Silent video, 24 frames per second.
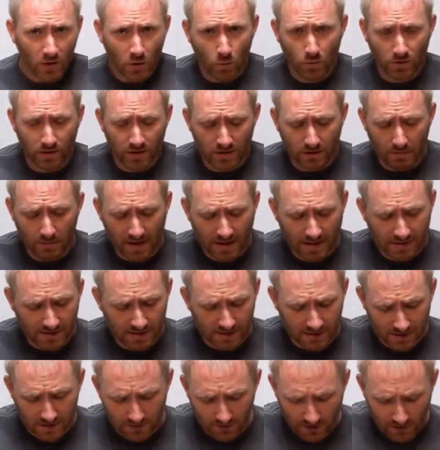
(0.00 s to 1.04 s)
within the main
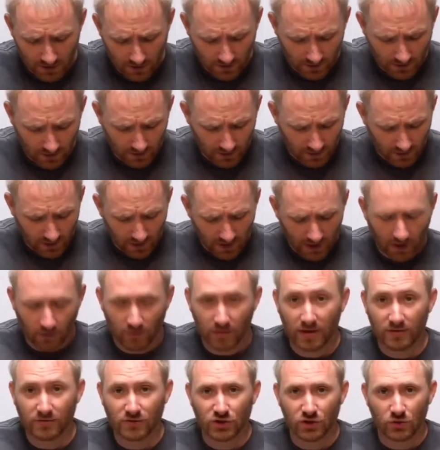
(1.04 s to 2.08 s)
system here, and I
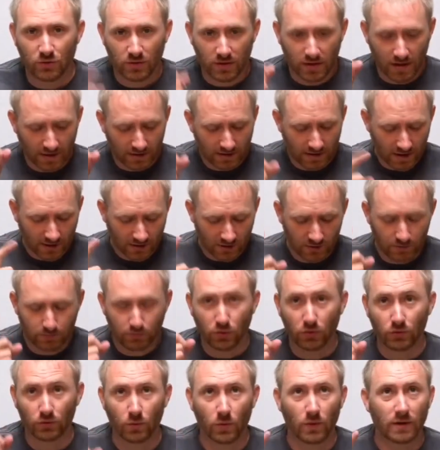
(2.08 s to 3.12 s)
only have 2 connected. I actually
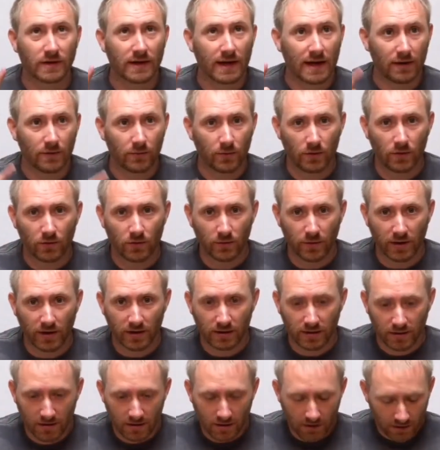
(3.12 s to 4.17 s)
pulled one down real
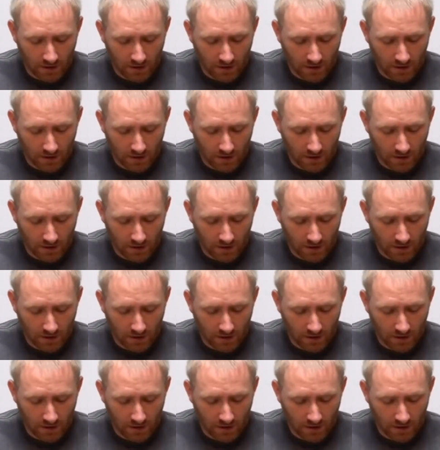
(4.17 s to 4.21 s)
quick.